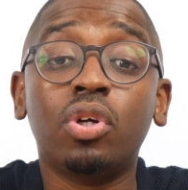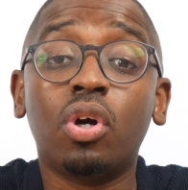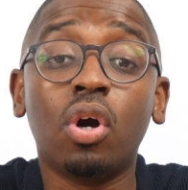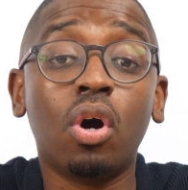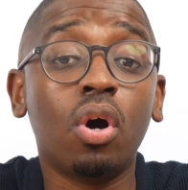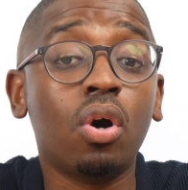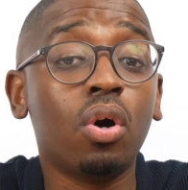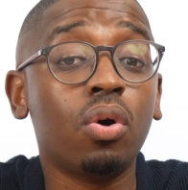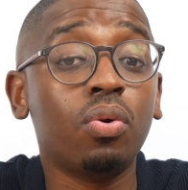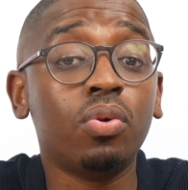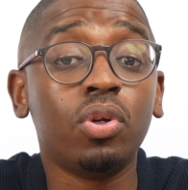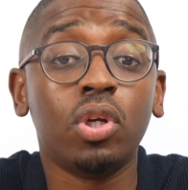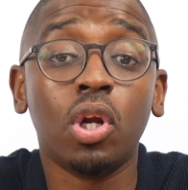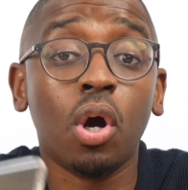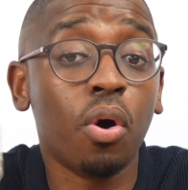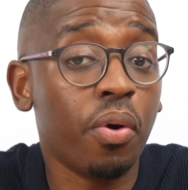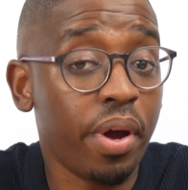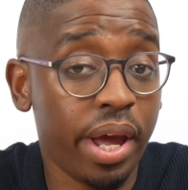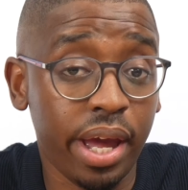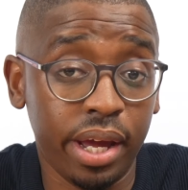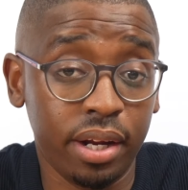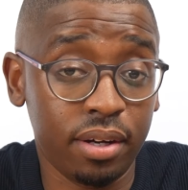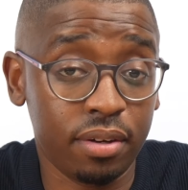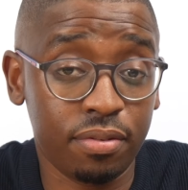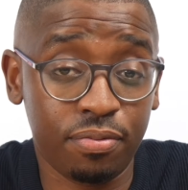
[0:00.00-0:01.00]
go low
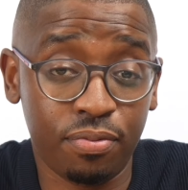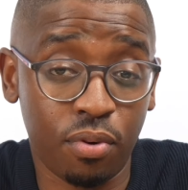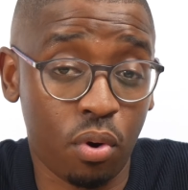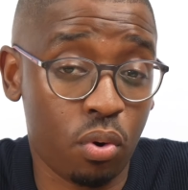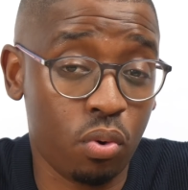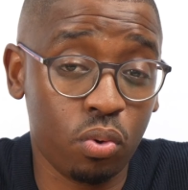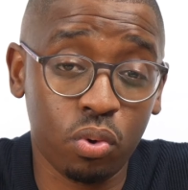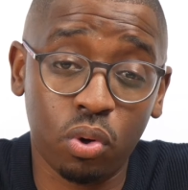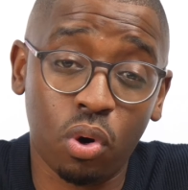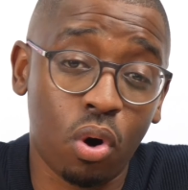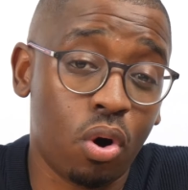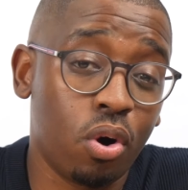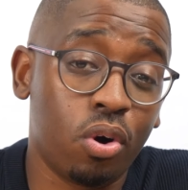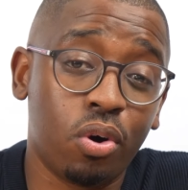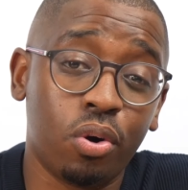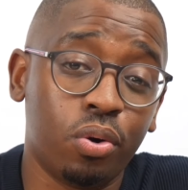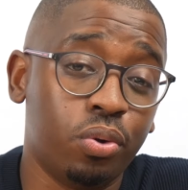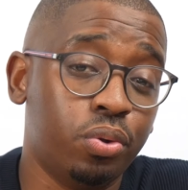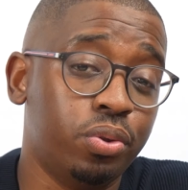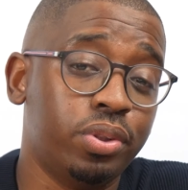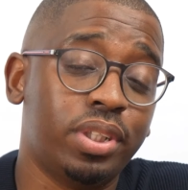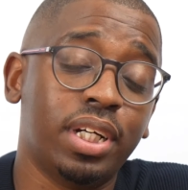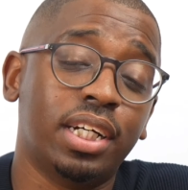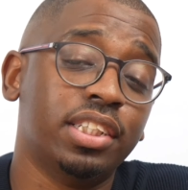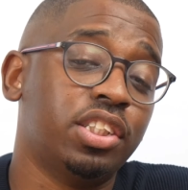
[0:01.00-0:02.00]
end for Ugogo,
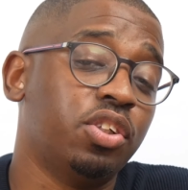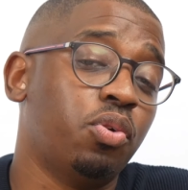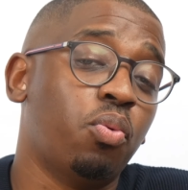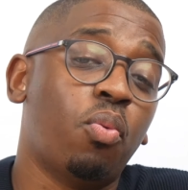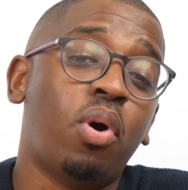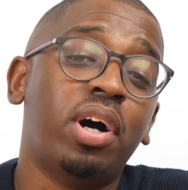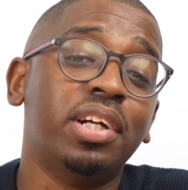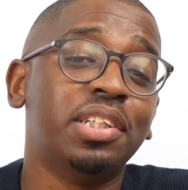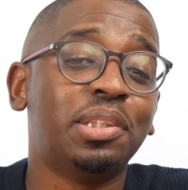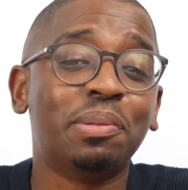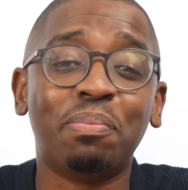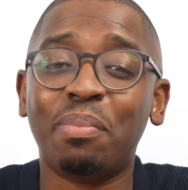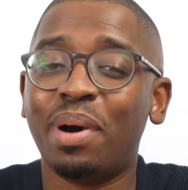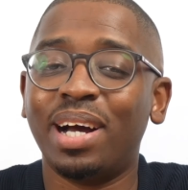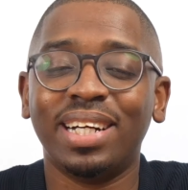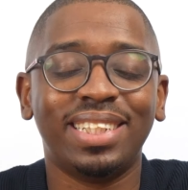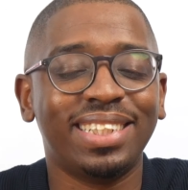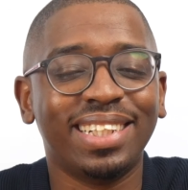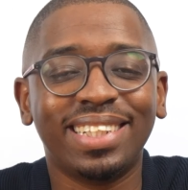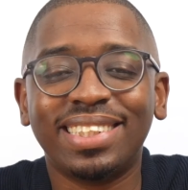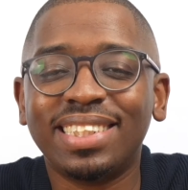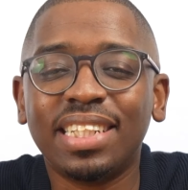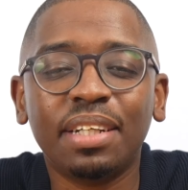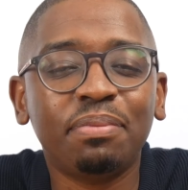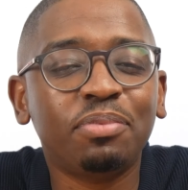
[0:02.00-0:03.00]
who doesn't want much
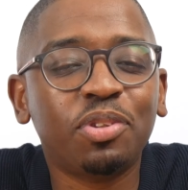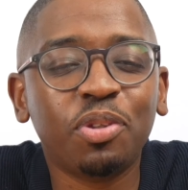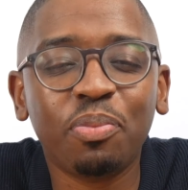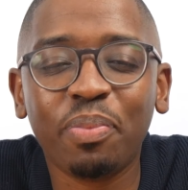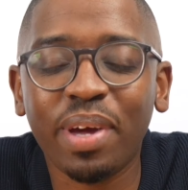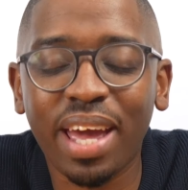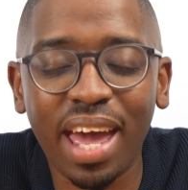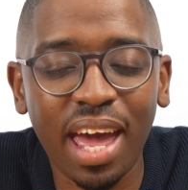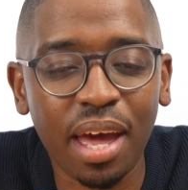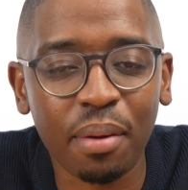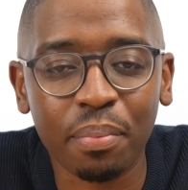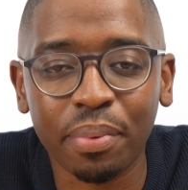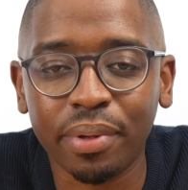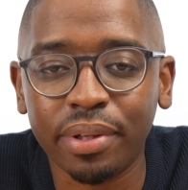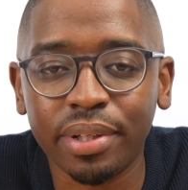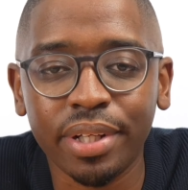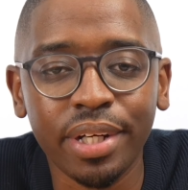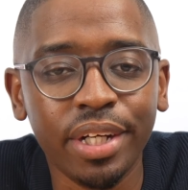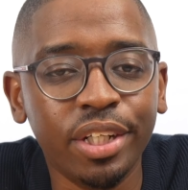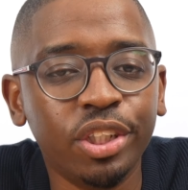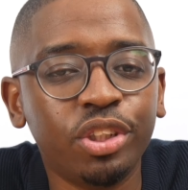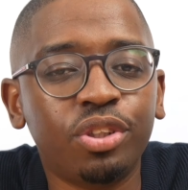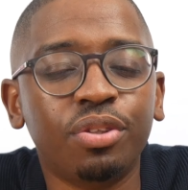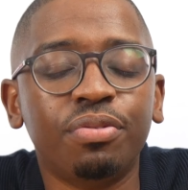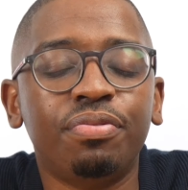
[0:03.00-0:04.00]
except to be able
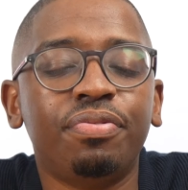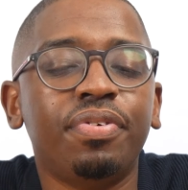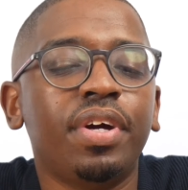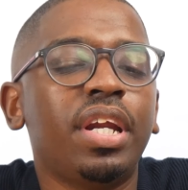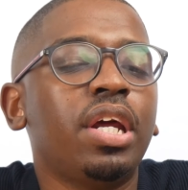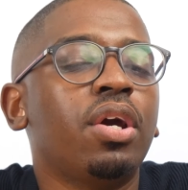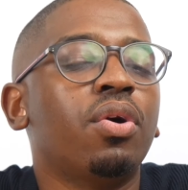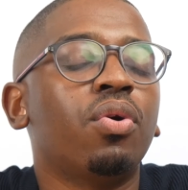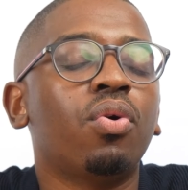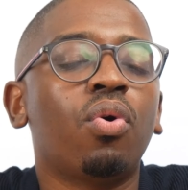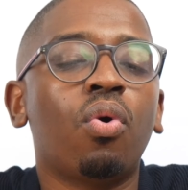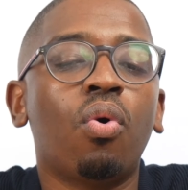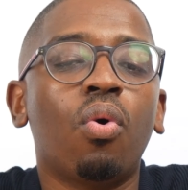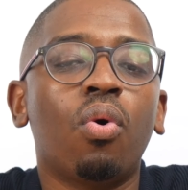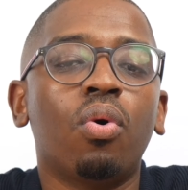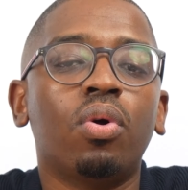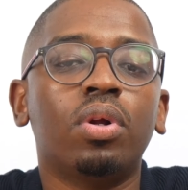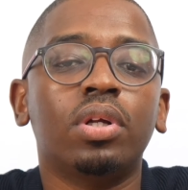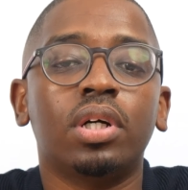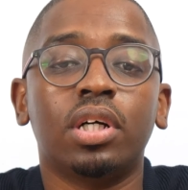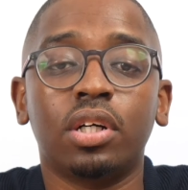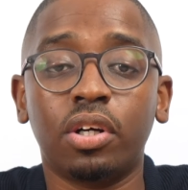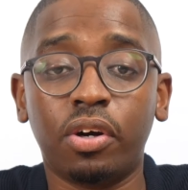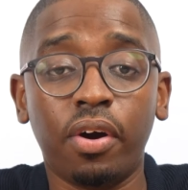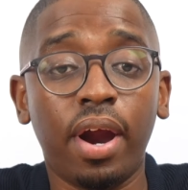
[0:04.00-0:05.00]
to video call
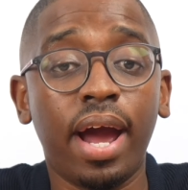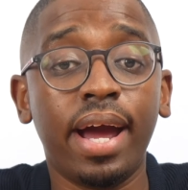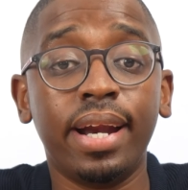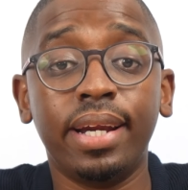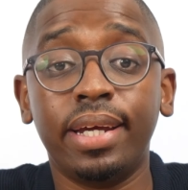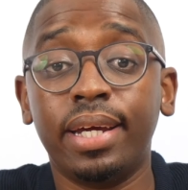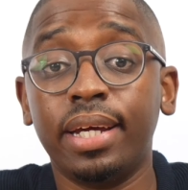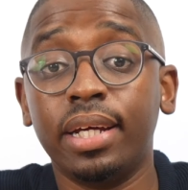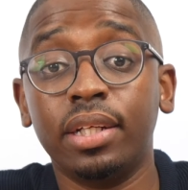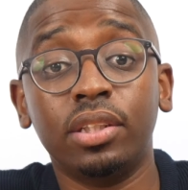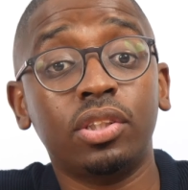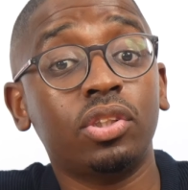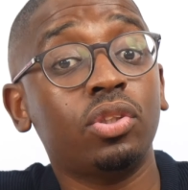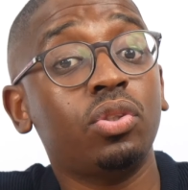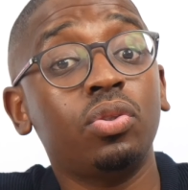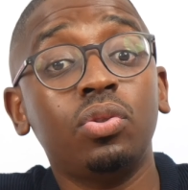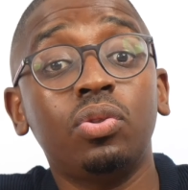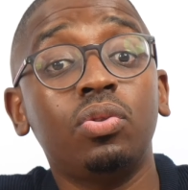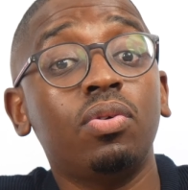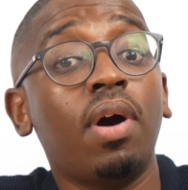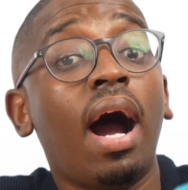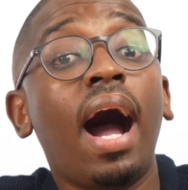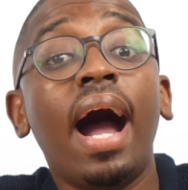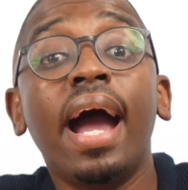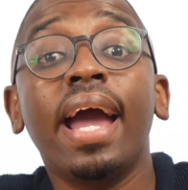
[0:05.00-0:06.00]
her grandkids,
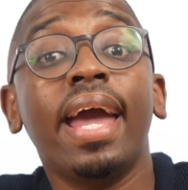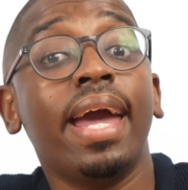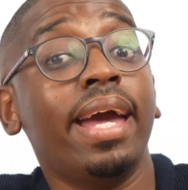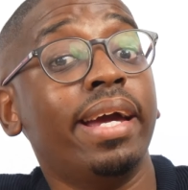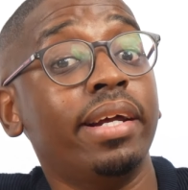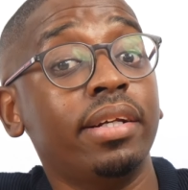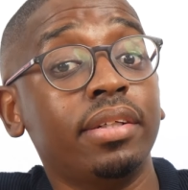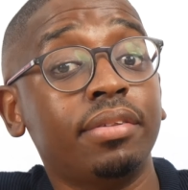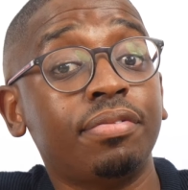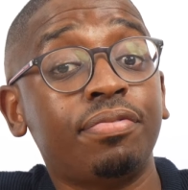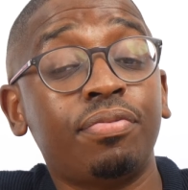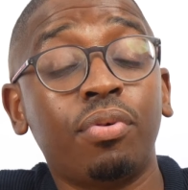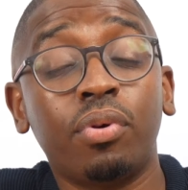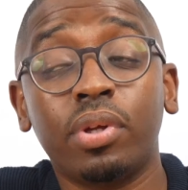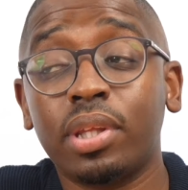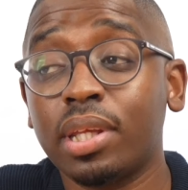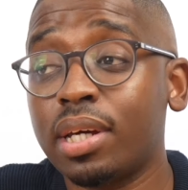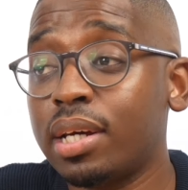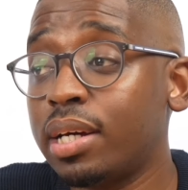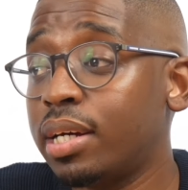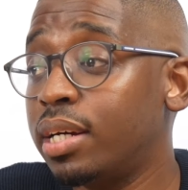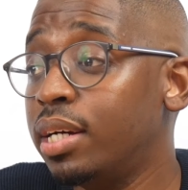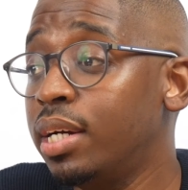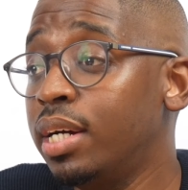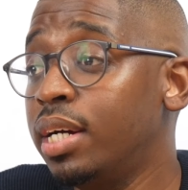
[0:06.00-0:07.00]
to high end for
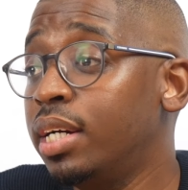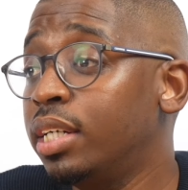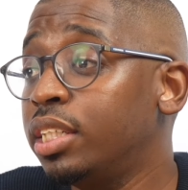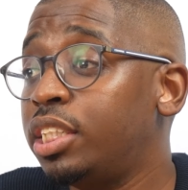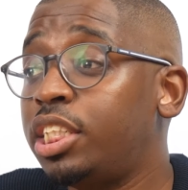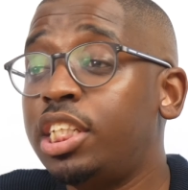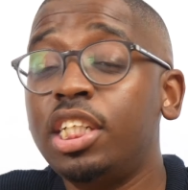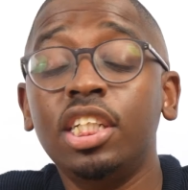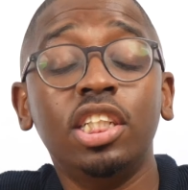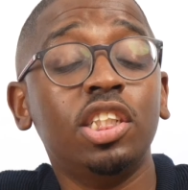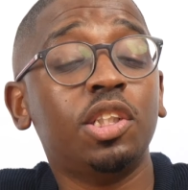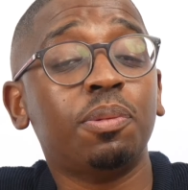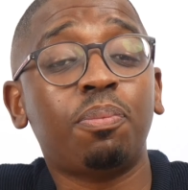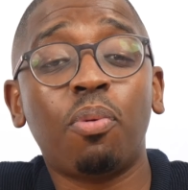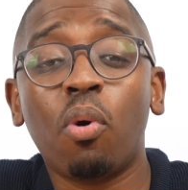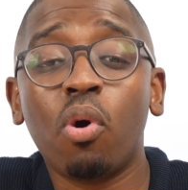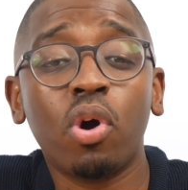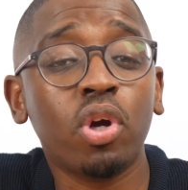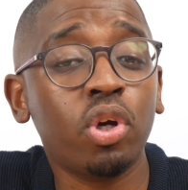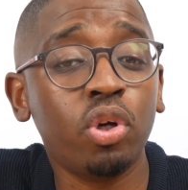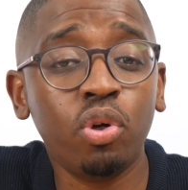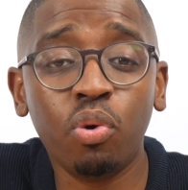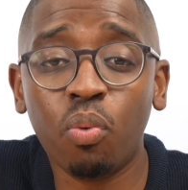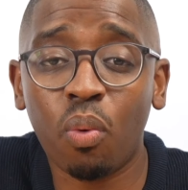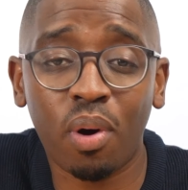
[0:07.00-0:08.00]
the cheese boy
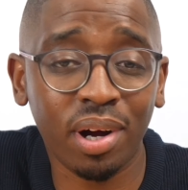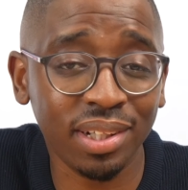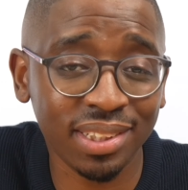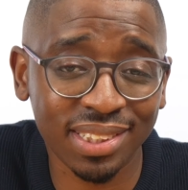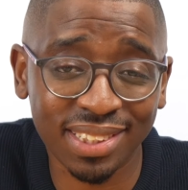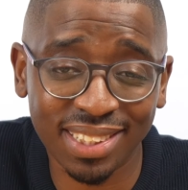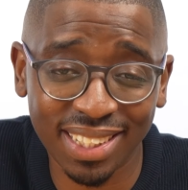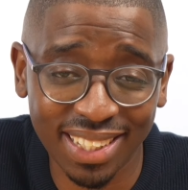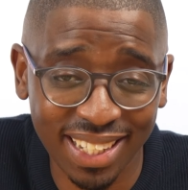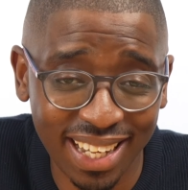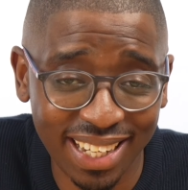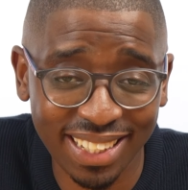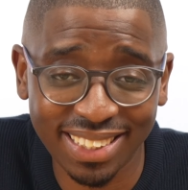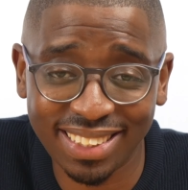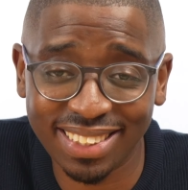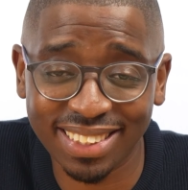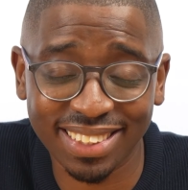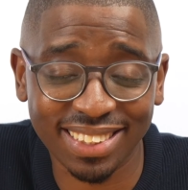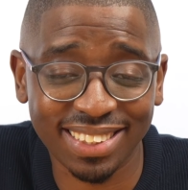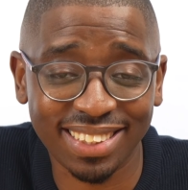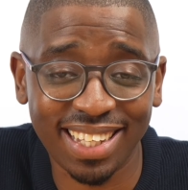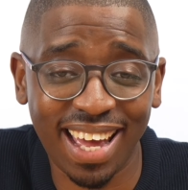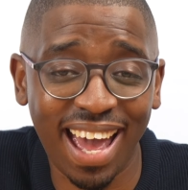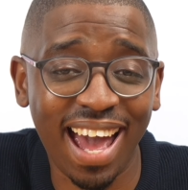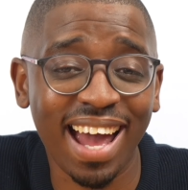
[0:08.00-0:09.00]
who wants the
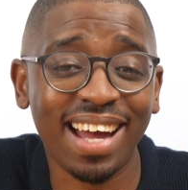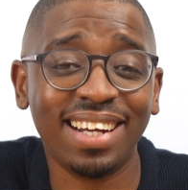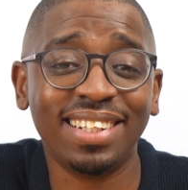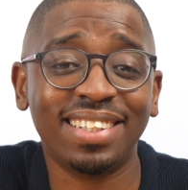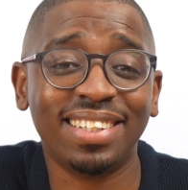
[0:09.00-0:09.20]
latest and